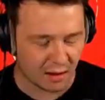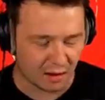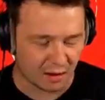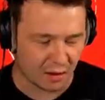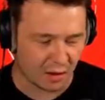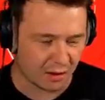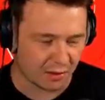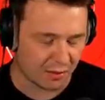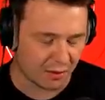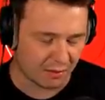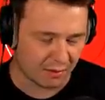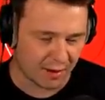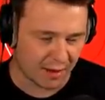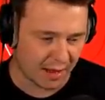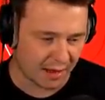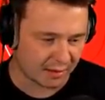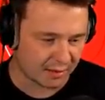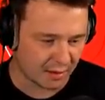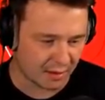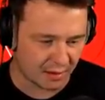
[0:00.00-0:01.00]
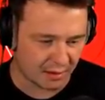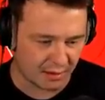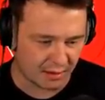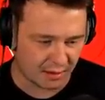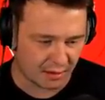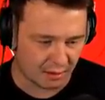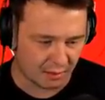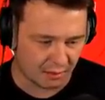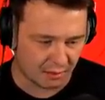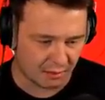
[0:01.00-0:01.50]
god, not reactor.
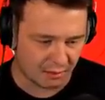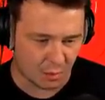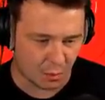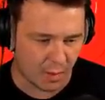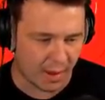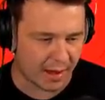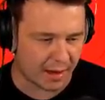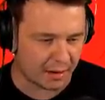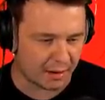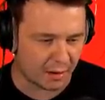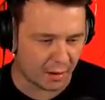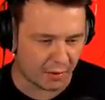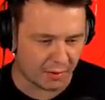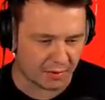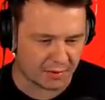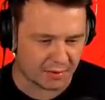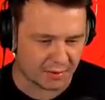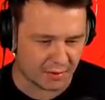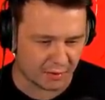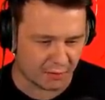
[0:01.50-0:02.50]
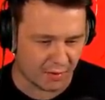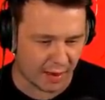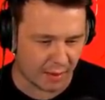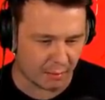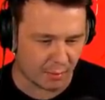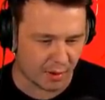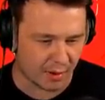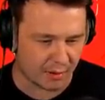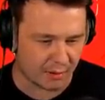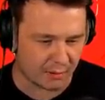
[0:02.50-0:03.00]
Oh. Wait, no, this is the fine one.